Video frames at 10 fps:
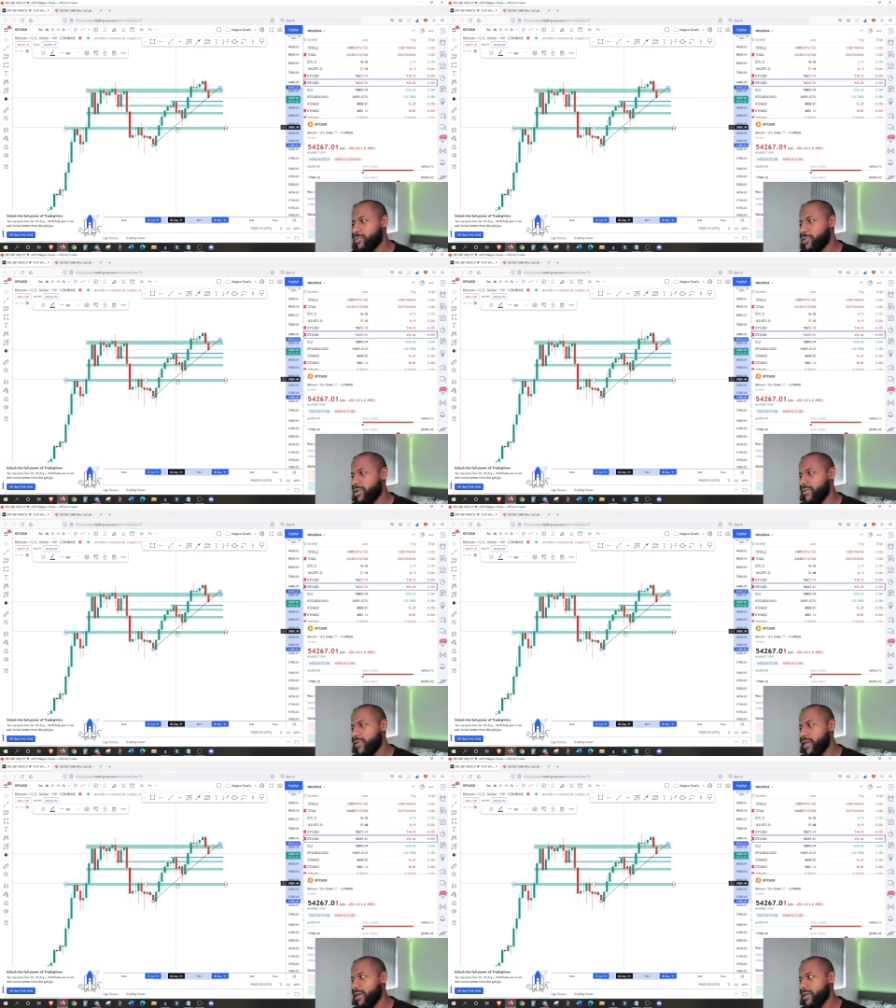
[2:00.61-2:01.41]
This is
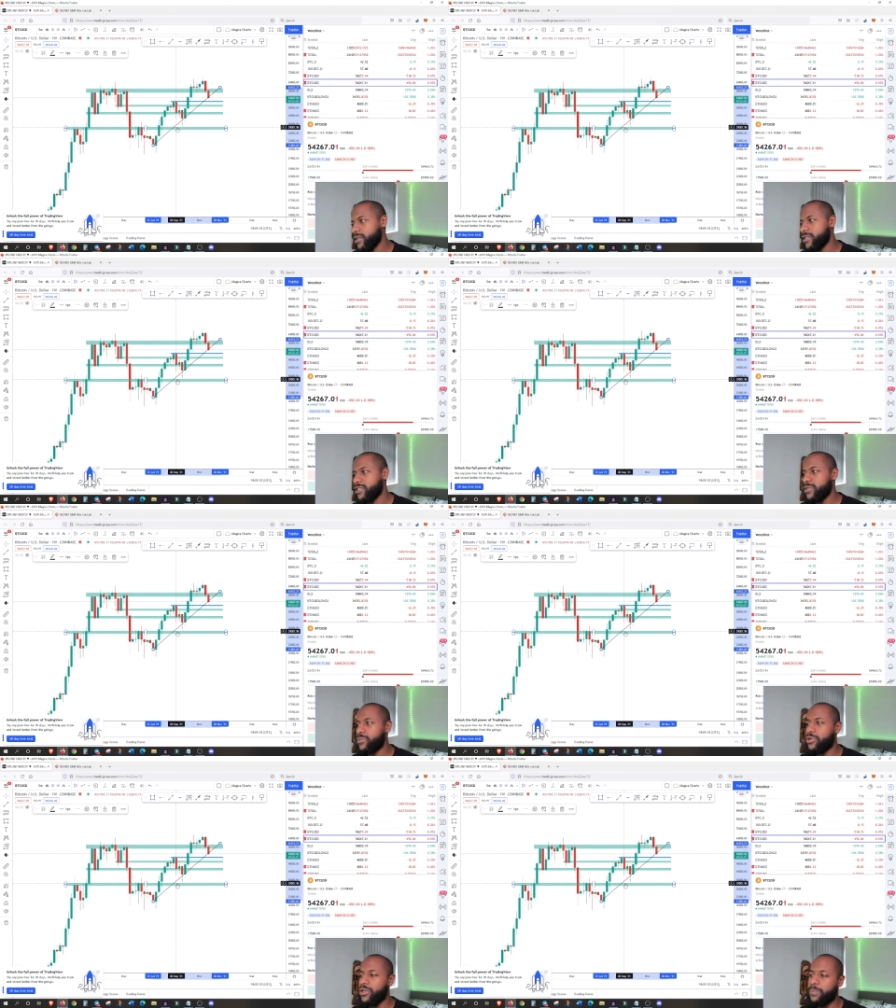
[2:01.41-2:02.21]
more of a
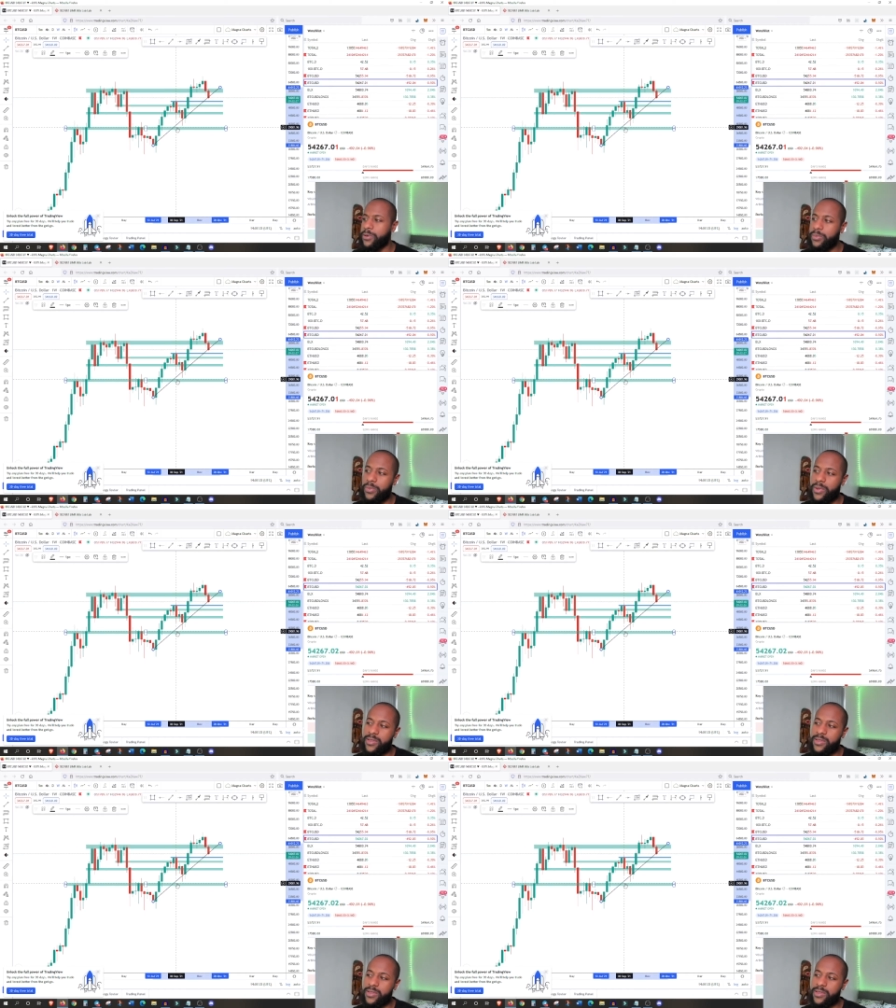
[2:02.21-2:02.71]
smaller